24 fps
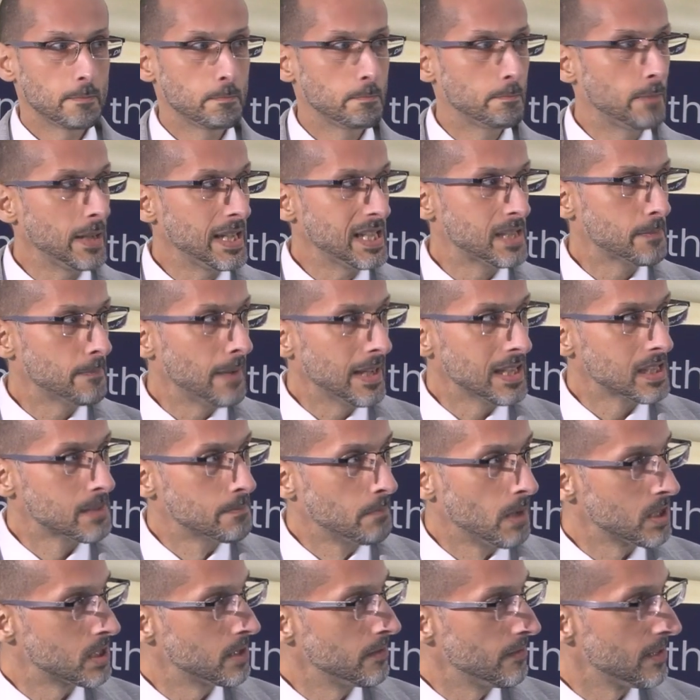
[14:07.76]
But he spends
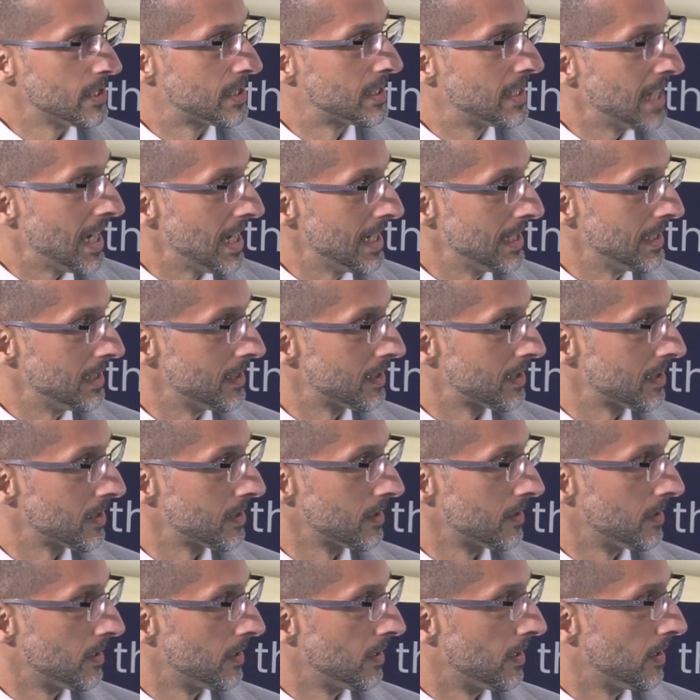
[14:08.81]
most of his days
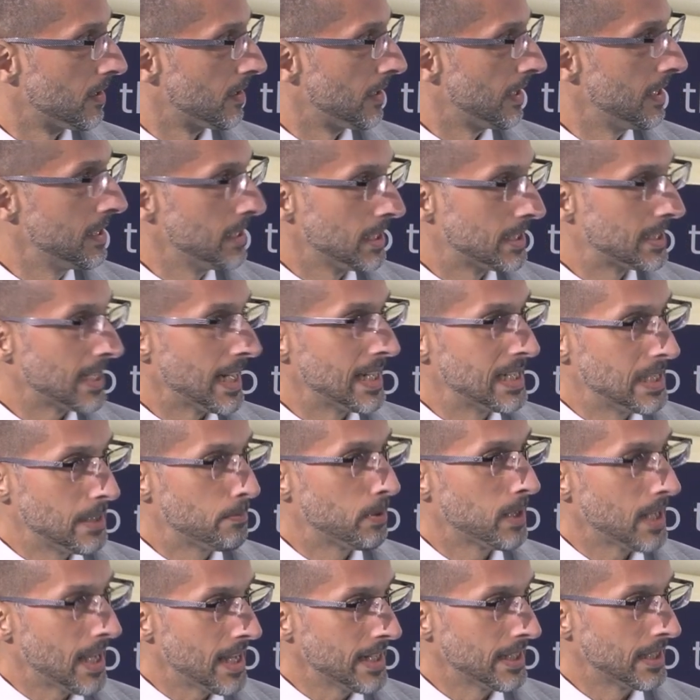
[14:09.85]
in the Daily
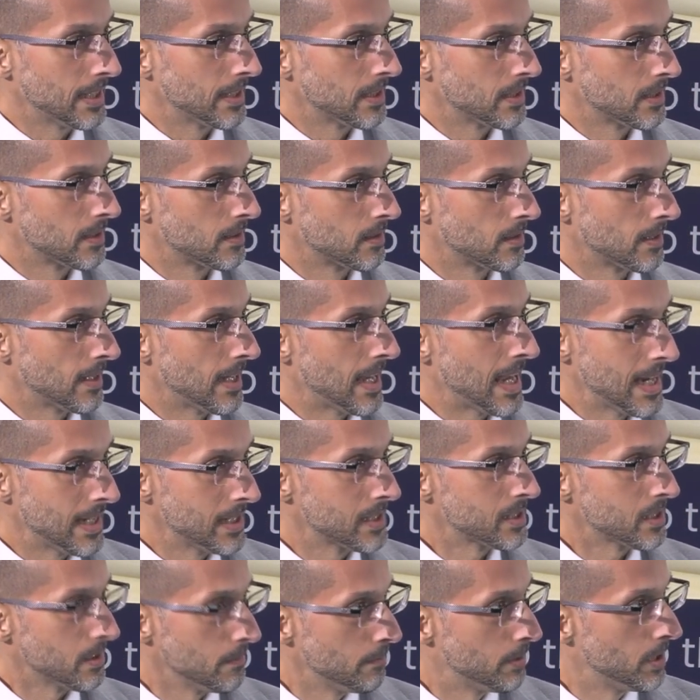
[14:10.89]
Planet at
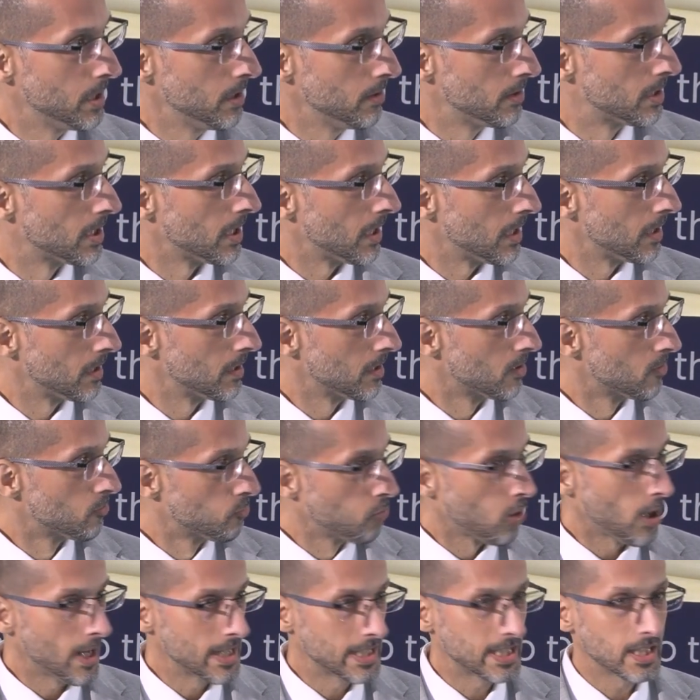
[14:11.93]
his computer
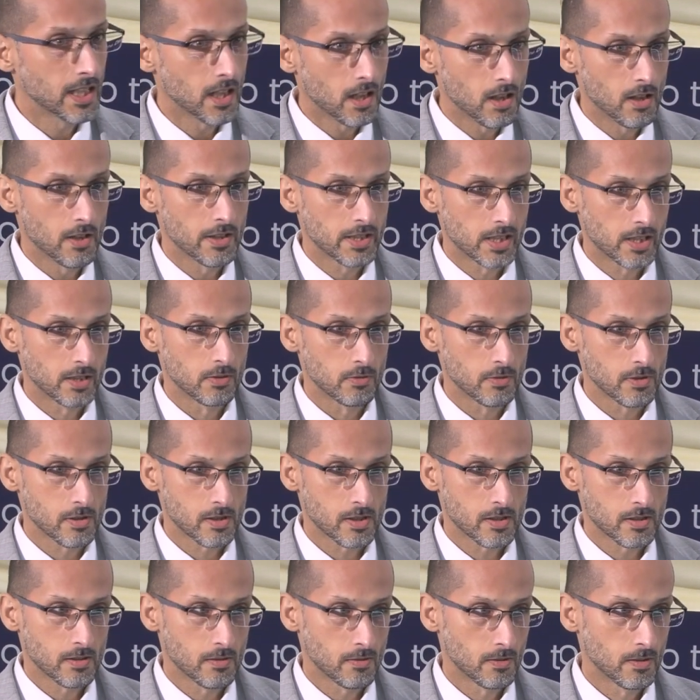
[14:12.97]
writing
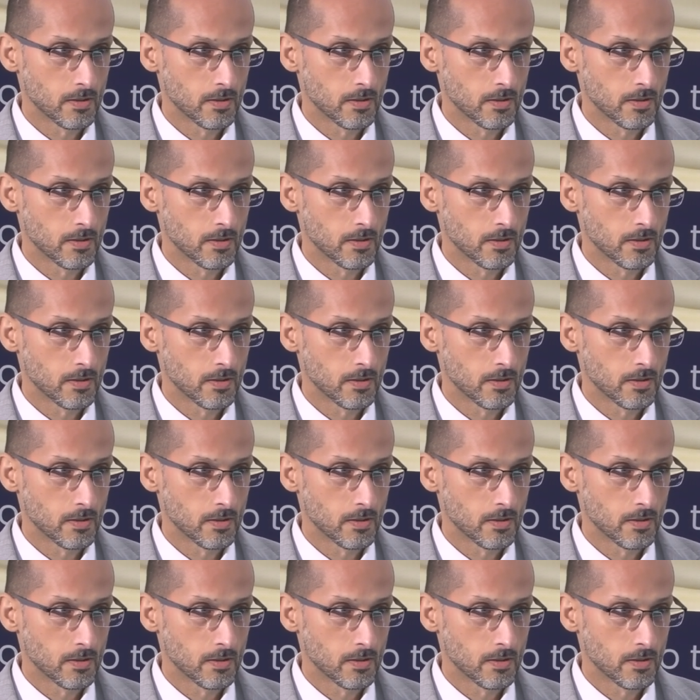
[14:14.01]
articles.